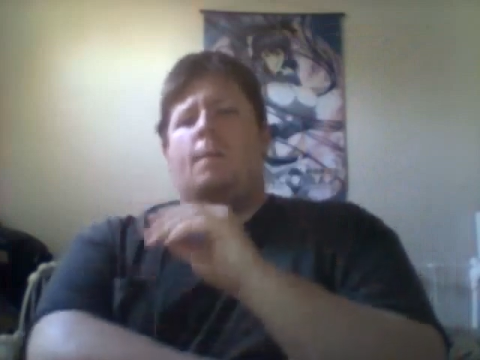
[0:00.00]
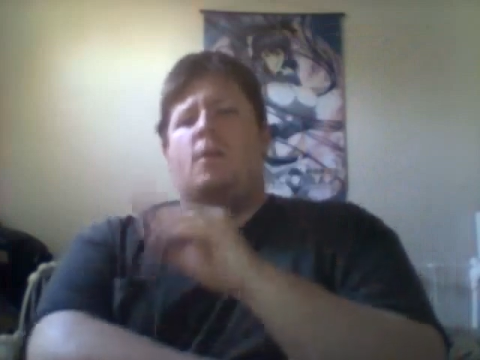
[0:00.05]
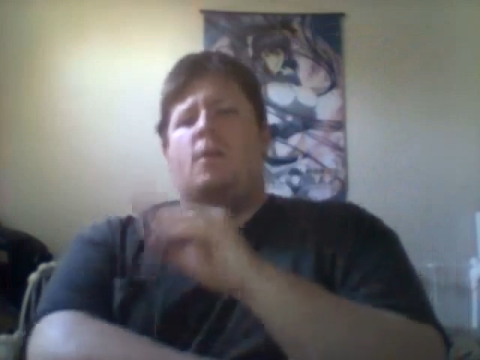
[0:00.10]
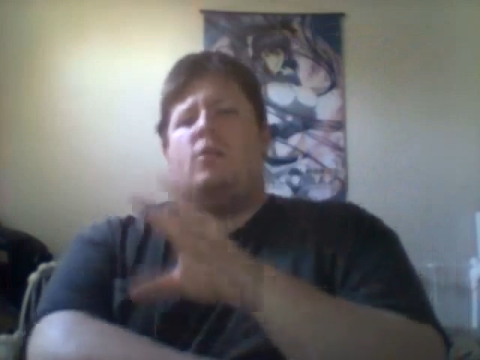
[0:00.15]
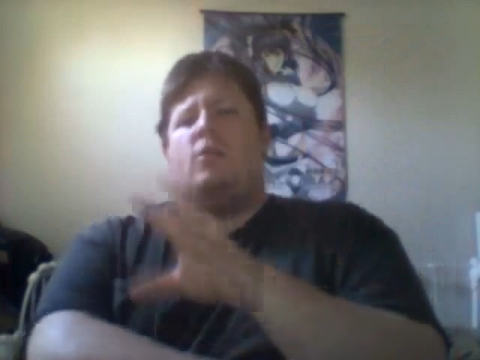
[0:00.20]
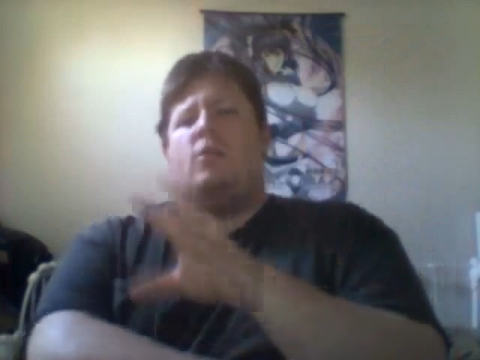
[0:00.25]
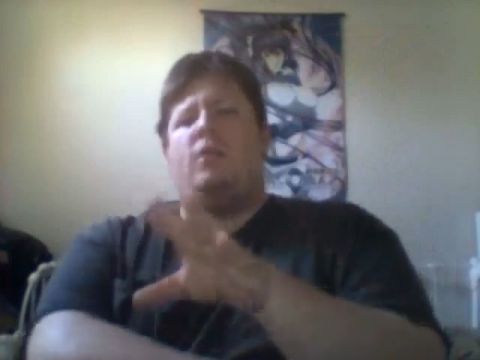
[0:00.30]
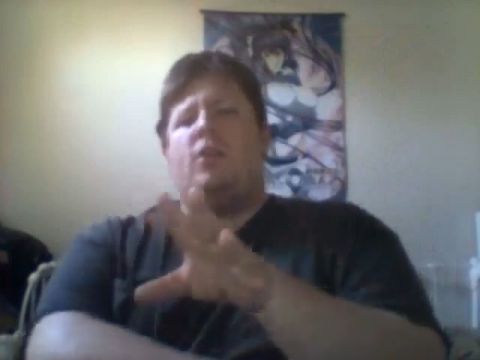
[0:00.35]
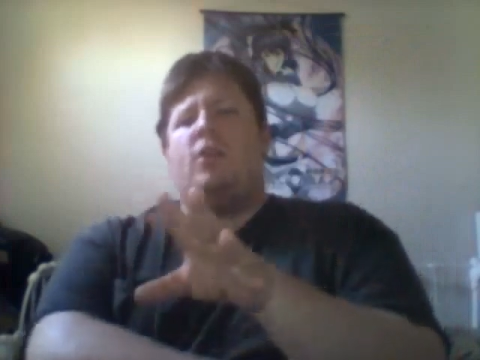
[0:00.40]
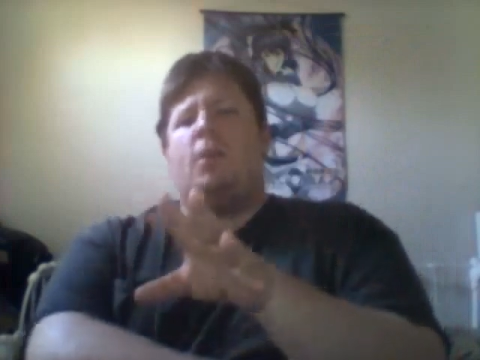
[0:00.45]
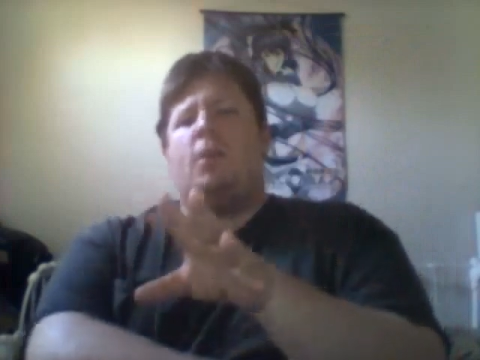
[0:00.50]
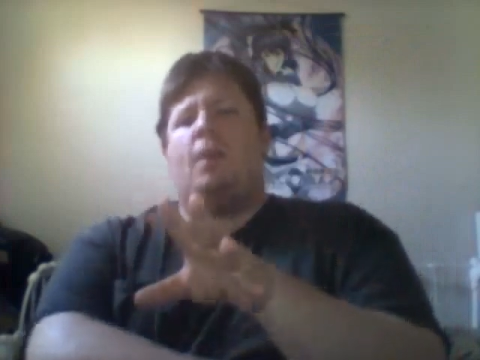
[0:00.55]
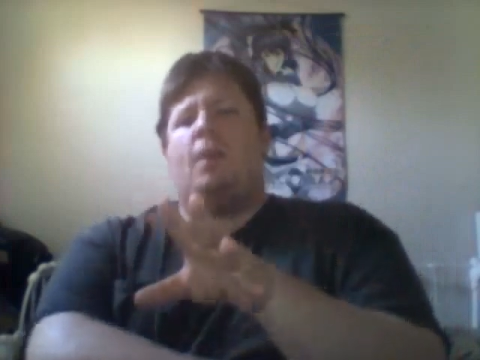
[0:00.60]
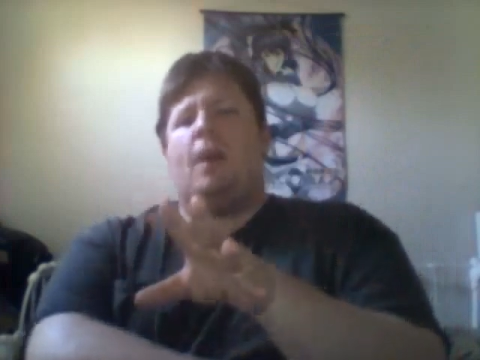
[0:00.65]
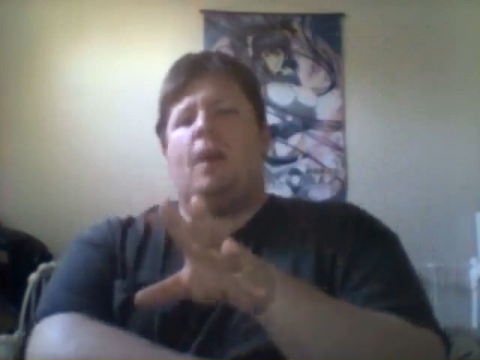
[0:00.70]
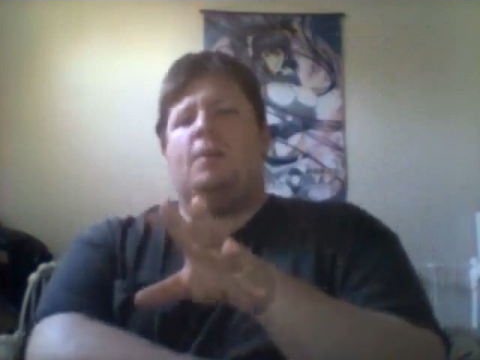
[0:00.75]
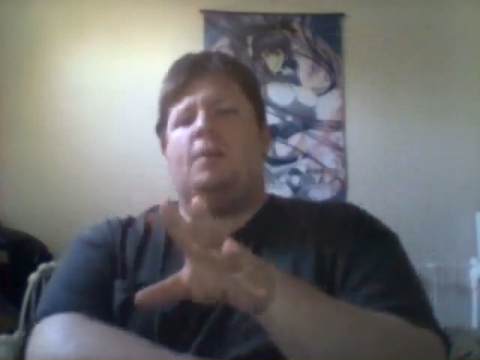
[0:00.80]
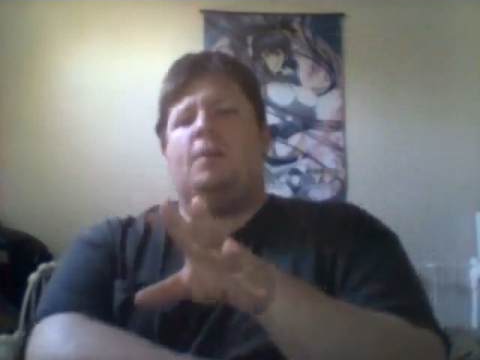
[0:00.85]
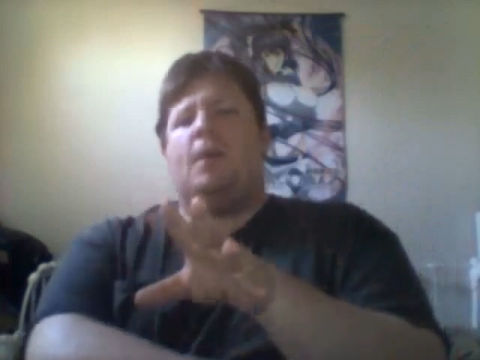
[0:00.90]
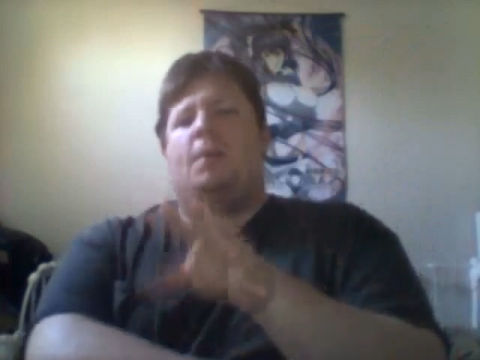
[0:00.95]
Cinder
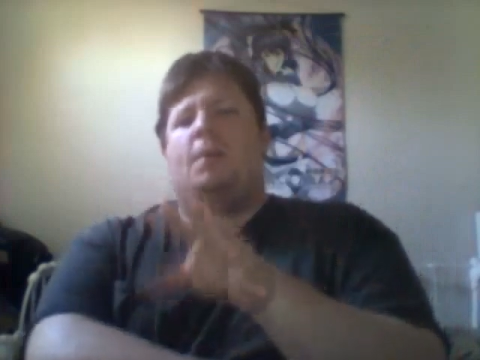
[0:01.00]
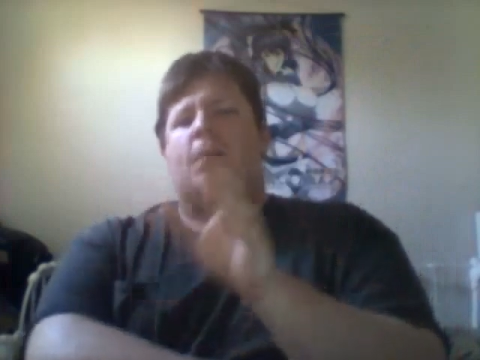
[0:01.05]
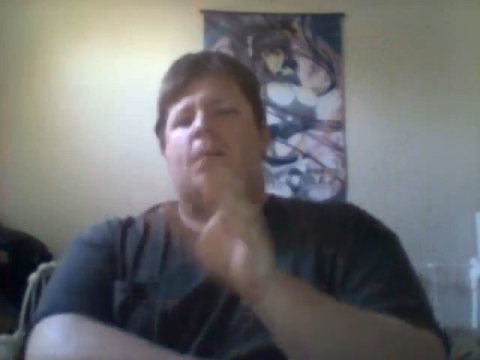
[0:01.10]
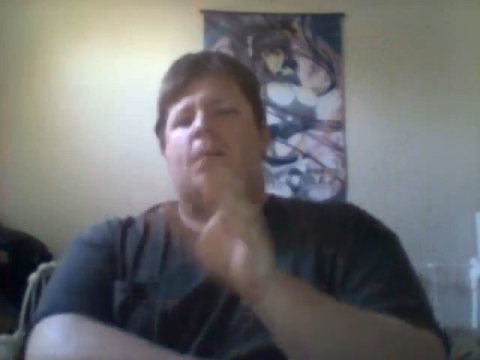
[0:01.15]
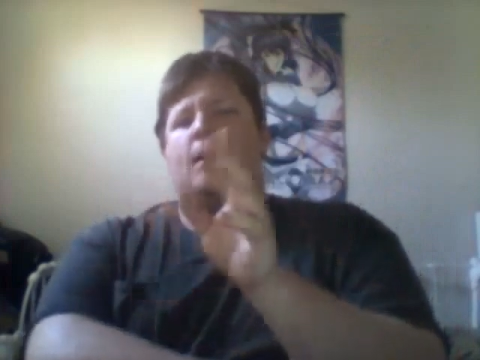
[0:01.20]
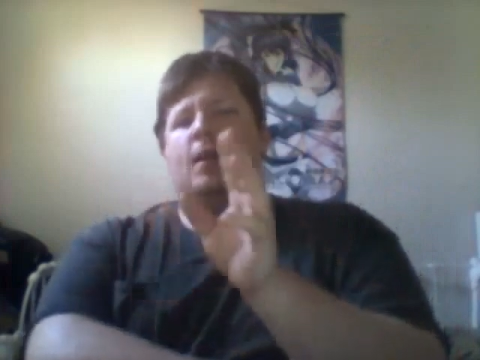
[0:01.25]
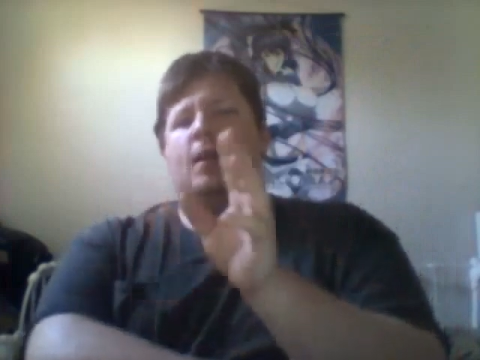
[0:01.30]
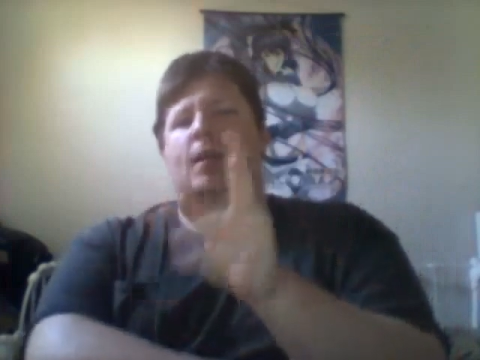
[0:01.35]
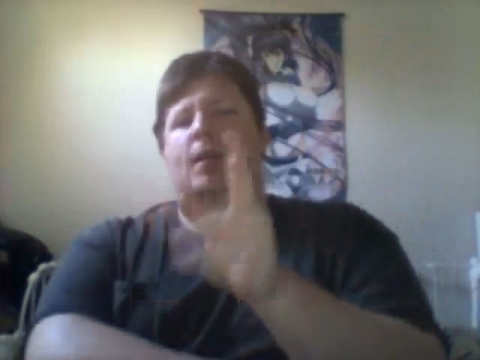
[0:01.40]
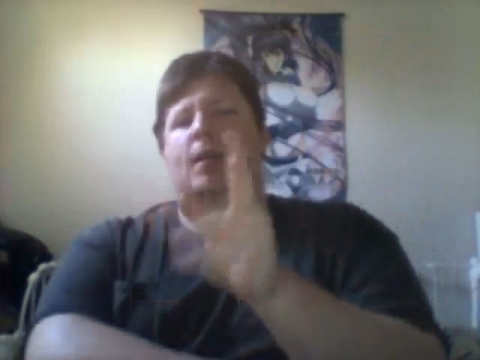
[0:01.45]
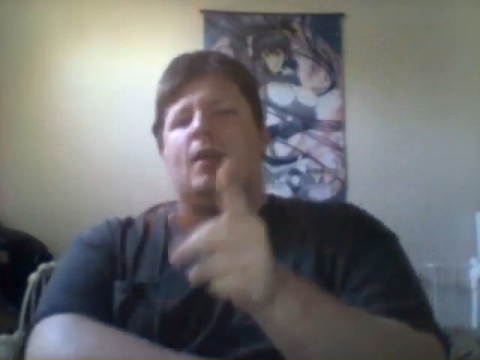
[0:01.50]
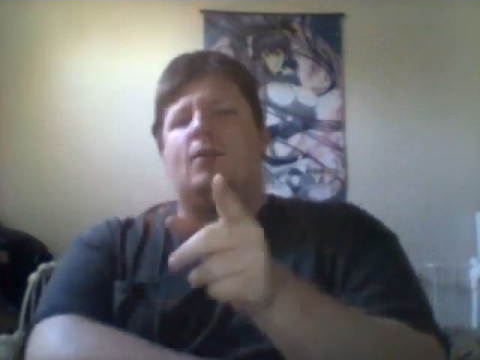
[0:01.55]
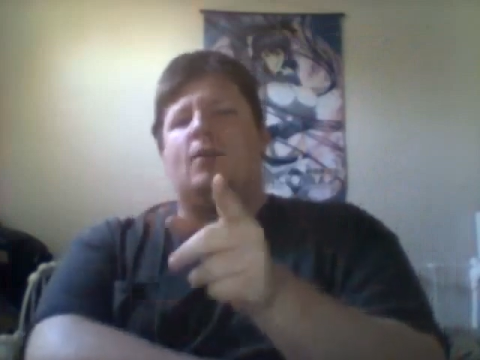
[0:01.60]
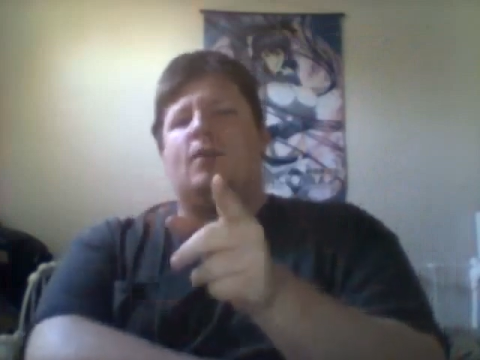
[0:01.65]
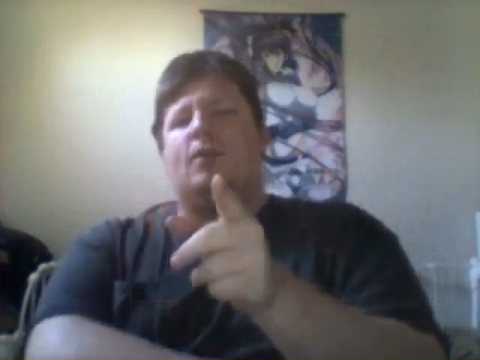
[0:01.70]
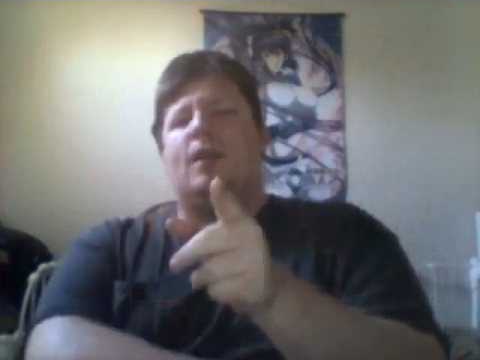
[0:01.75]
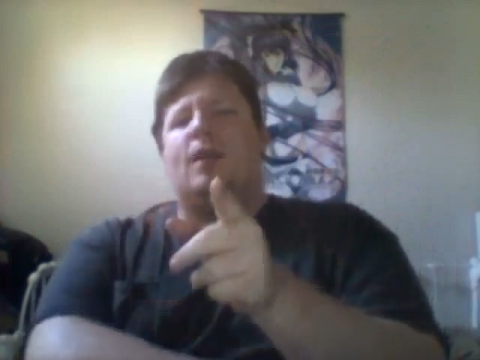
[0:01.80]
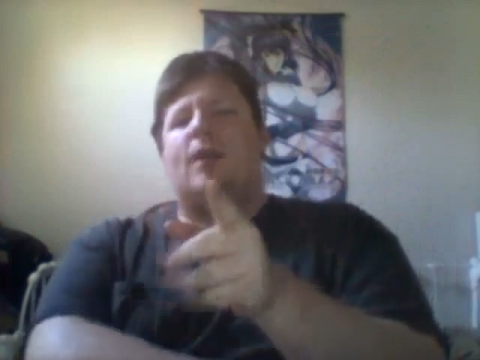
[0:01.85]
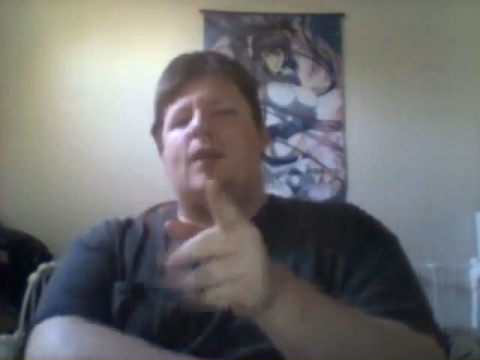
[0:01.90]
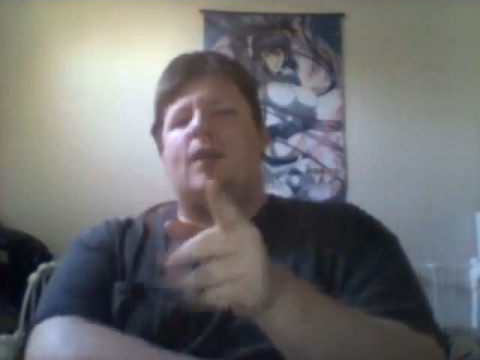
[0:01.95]
pops up, kills
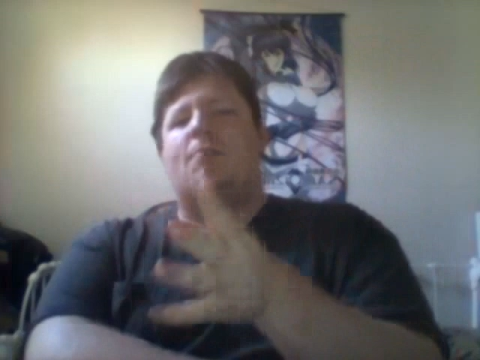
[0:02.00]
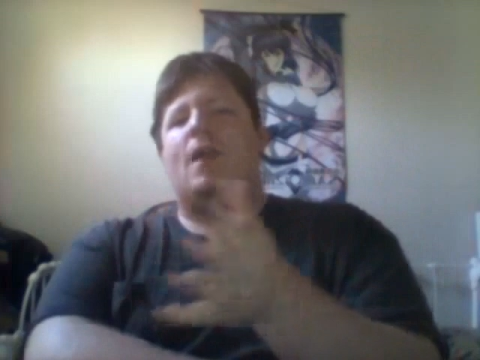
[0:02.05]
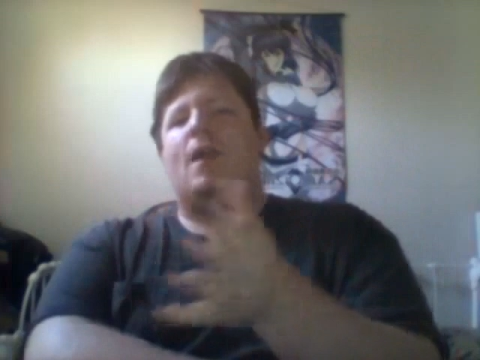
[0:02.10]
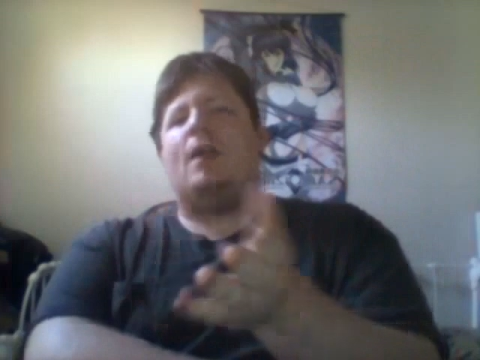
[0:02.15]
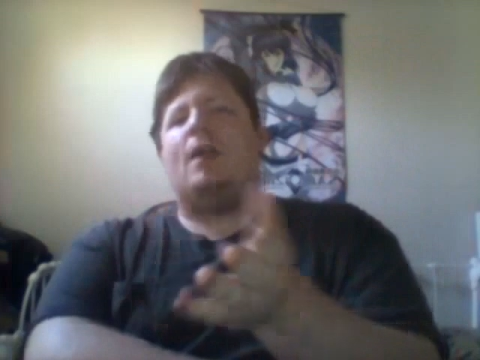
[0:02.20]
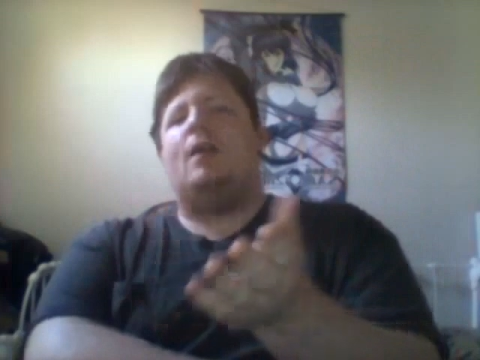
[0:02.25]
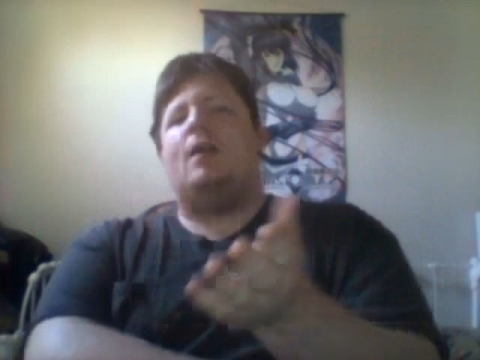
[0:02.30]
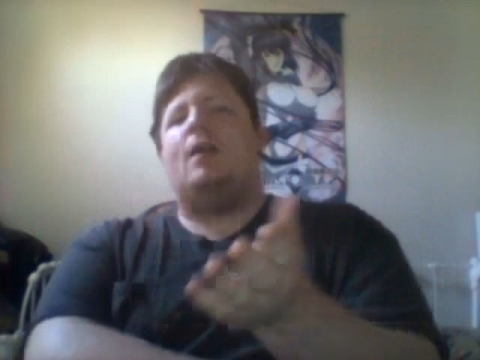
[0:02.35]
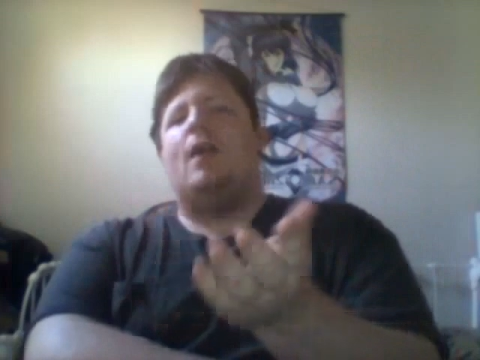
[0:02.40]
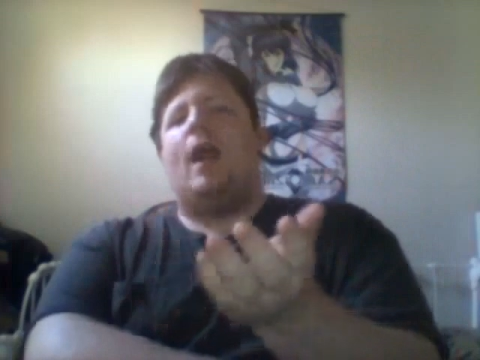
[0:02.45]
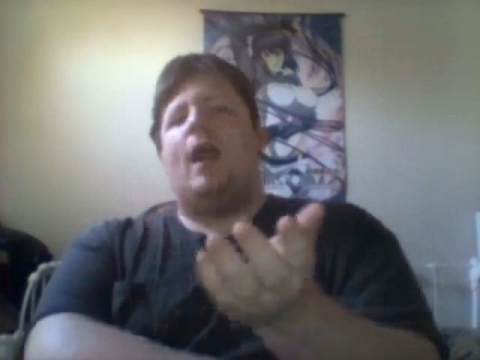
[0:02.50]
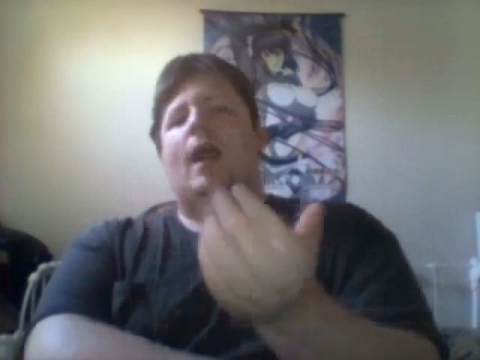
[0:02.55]
the last maiden,